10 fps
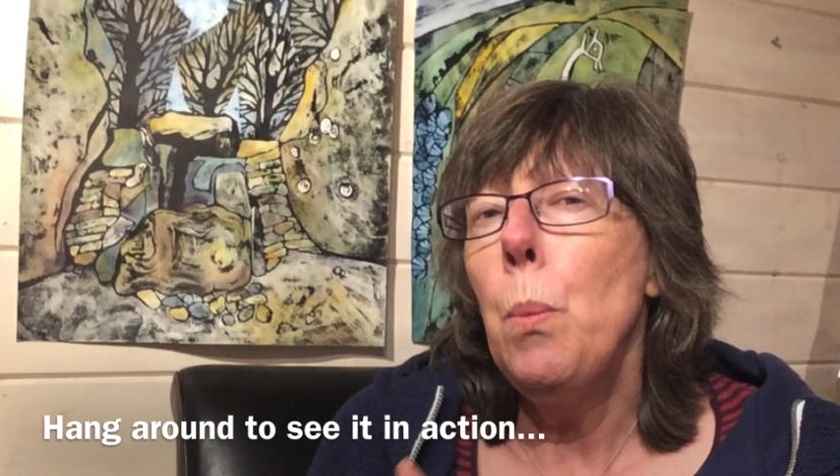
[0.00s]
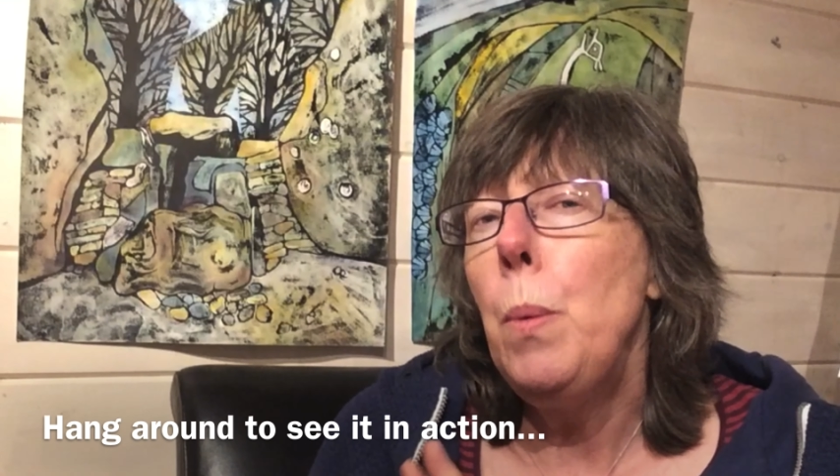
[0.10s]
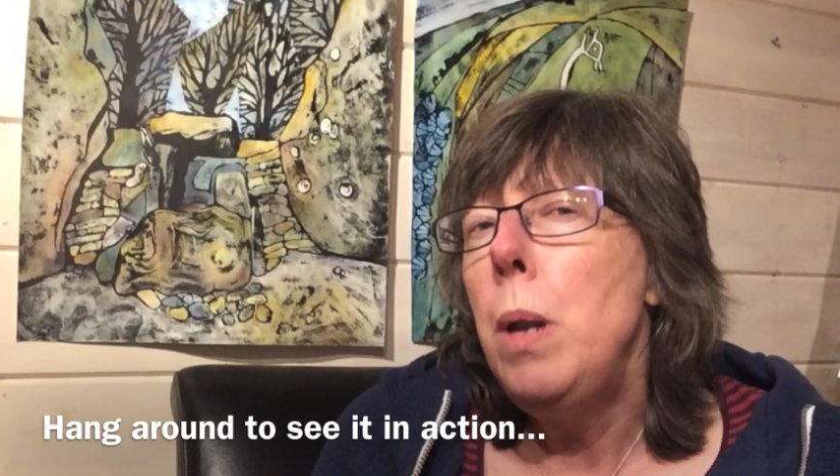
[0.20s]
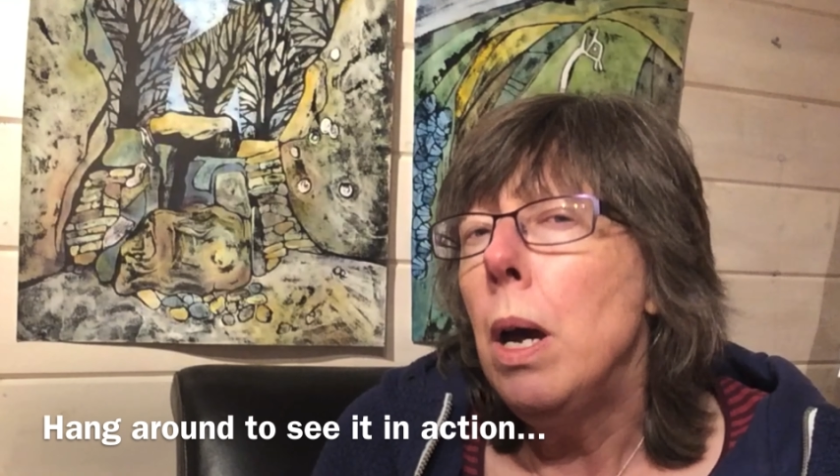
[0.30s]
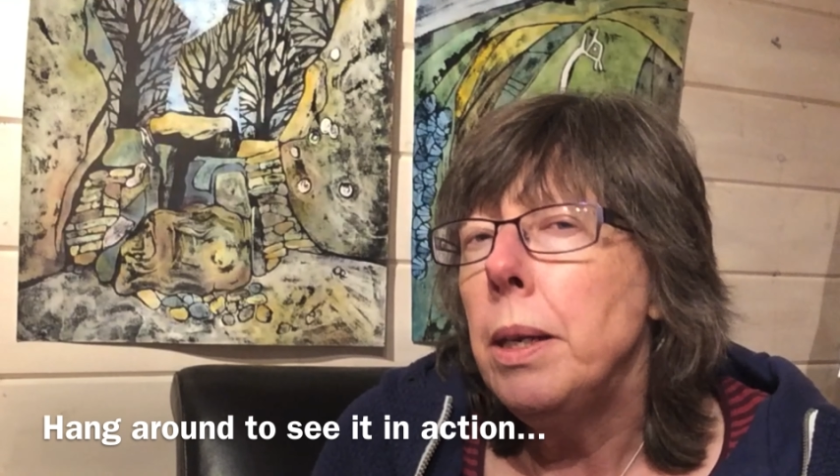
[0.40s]

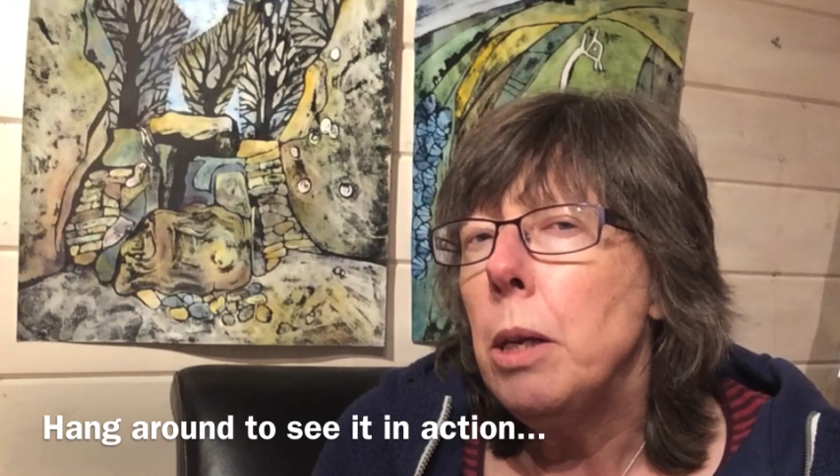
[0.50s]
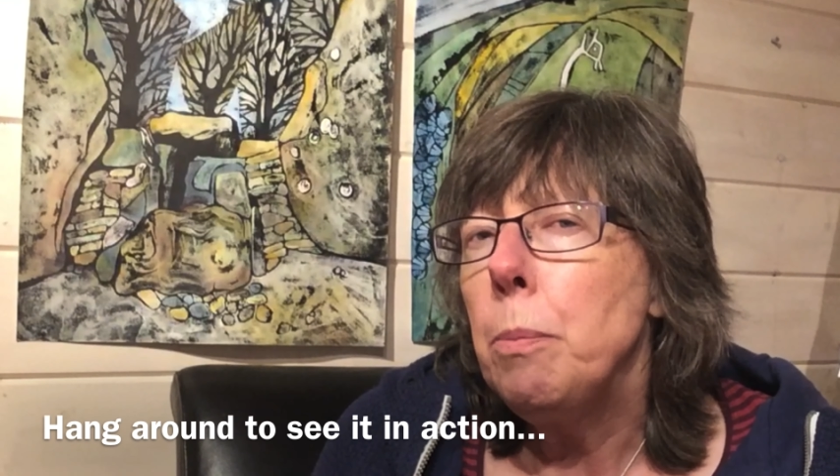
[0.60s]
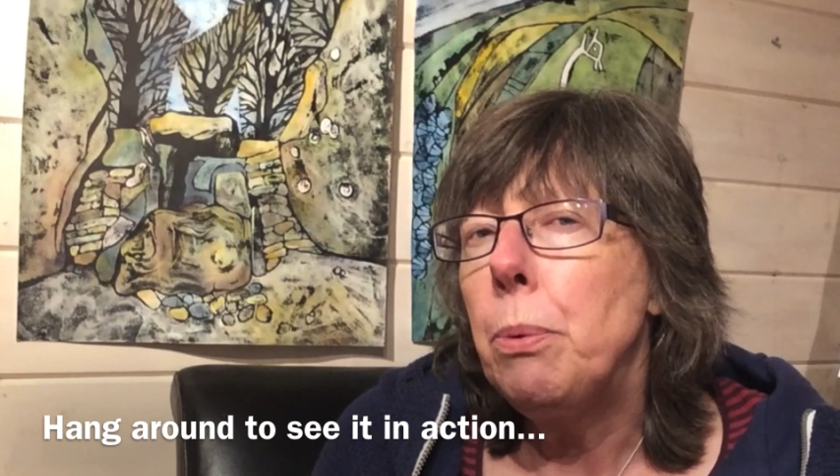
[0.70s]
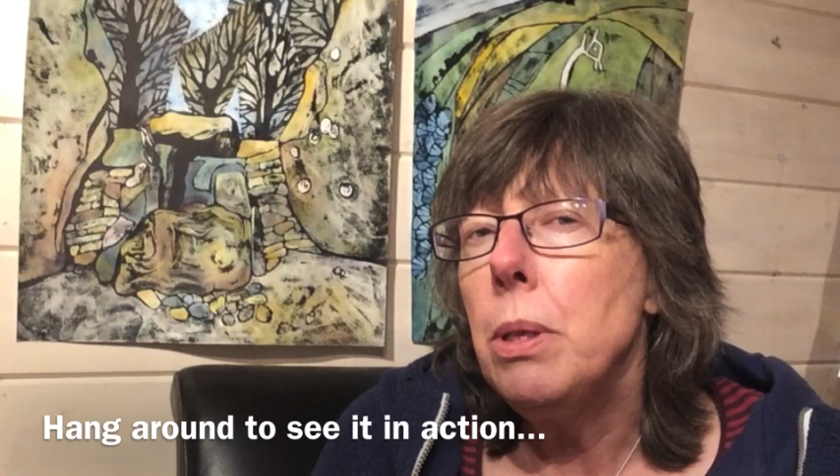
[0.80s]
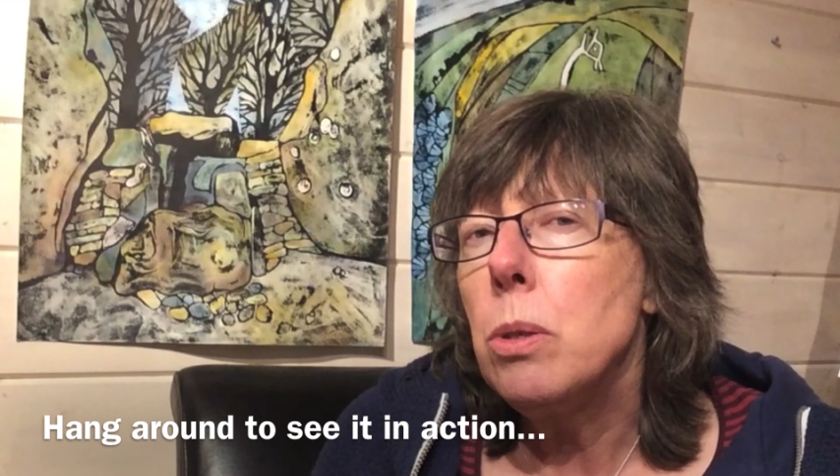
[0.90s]
lino
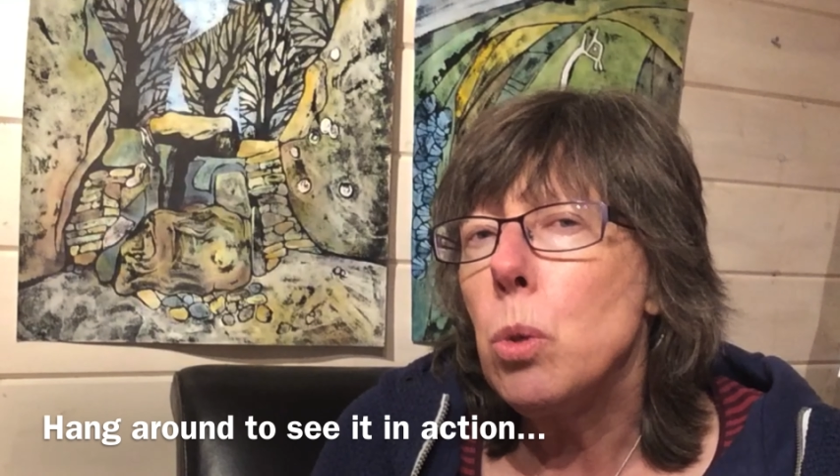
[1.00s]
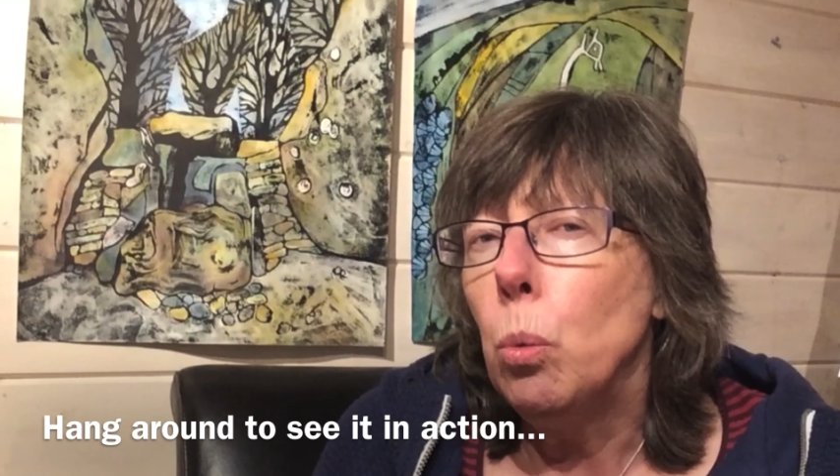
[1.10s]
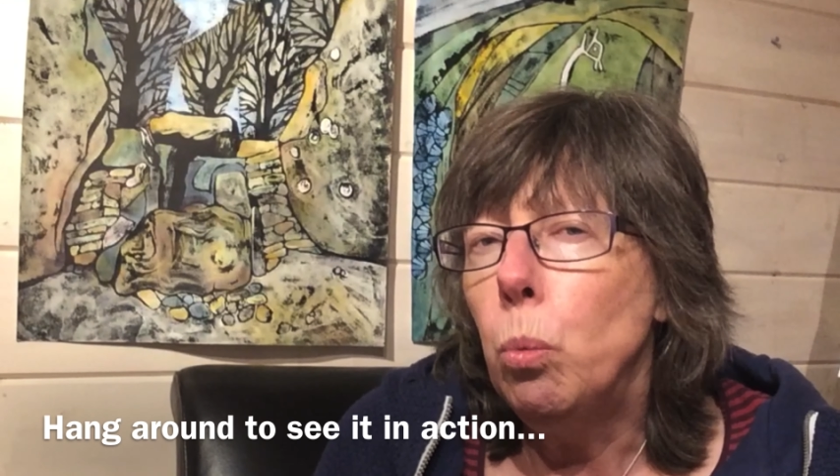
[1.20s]
prints or